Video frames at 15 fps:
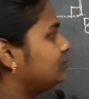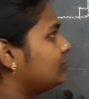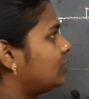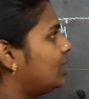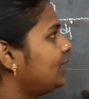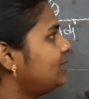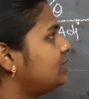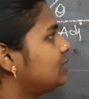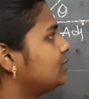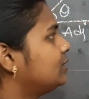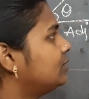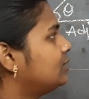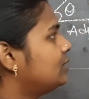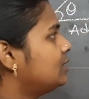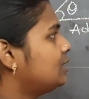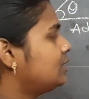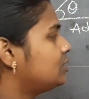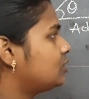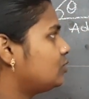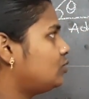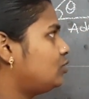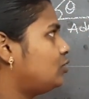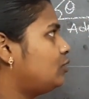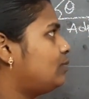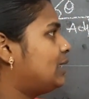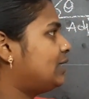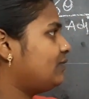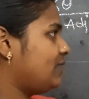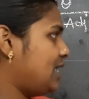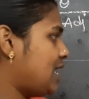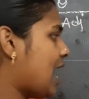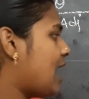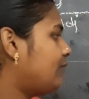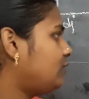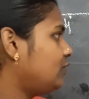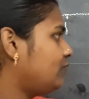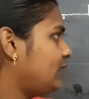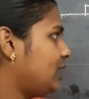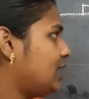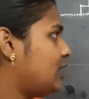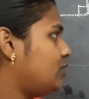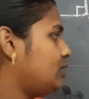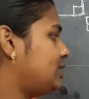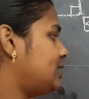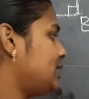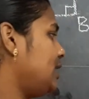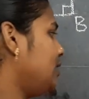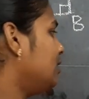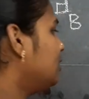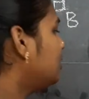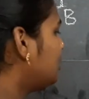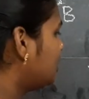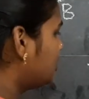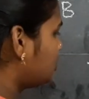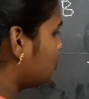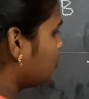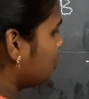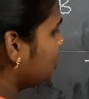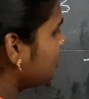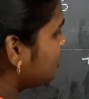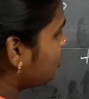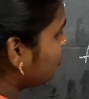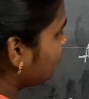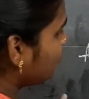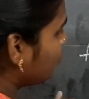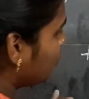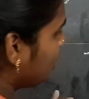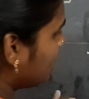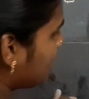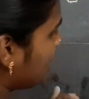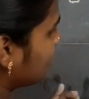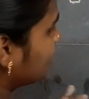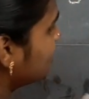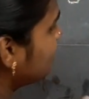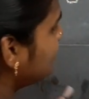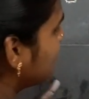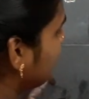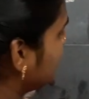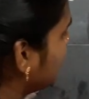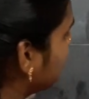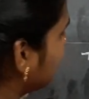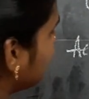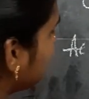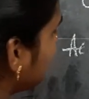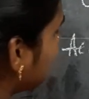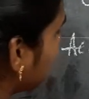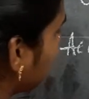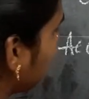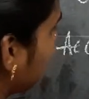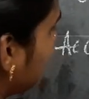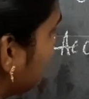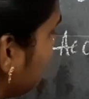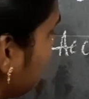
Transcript: Right? So, but we have to figure out c. So instead of going like this, c square is